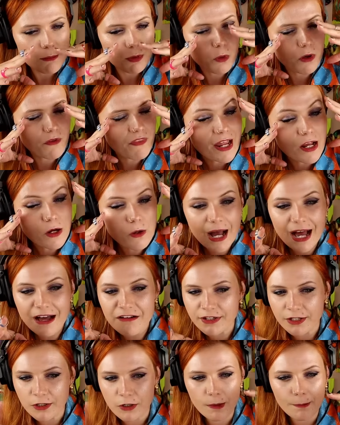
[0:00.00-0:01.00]
What they all have
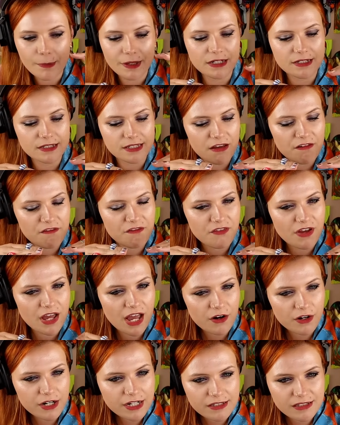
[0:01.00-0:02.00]
in common is they're
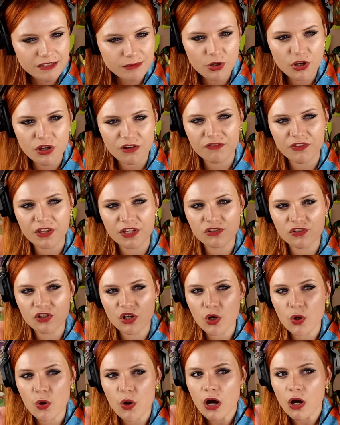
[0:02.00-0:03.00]
very smooth. There's
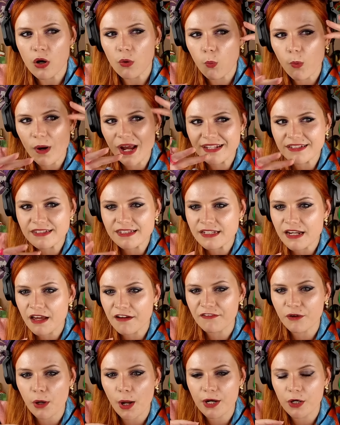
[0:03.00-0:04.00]
no weird
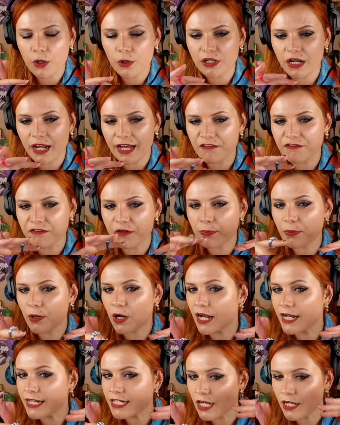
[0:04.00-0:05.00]
stuff going on like
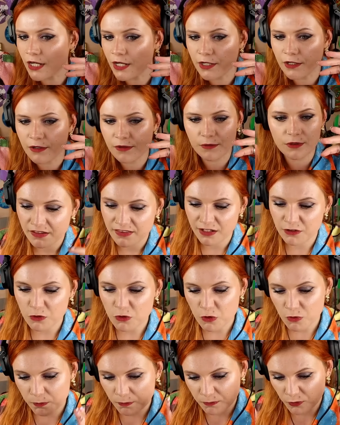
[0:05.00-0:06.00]
vibrato. Or they're
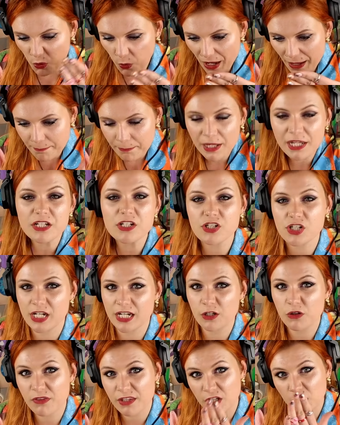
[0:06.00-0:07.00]
all quite punchy
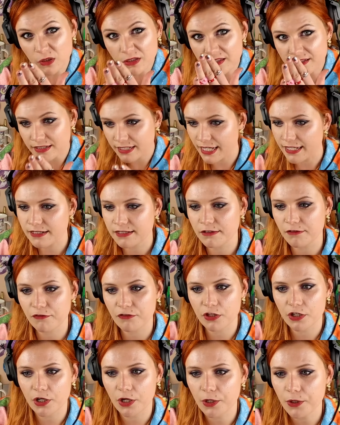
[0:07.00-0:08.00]
on the onsets of
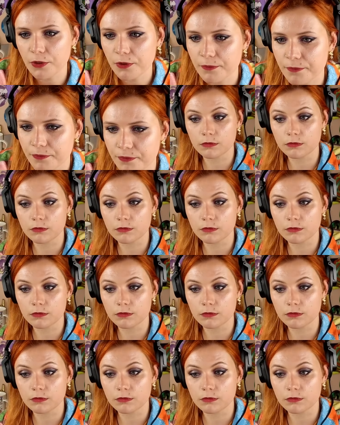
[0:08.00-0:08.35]
the note.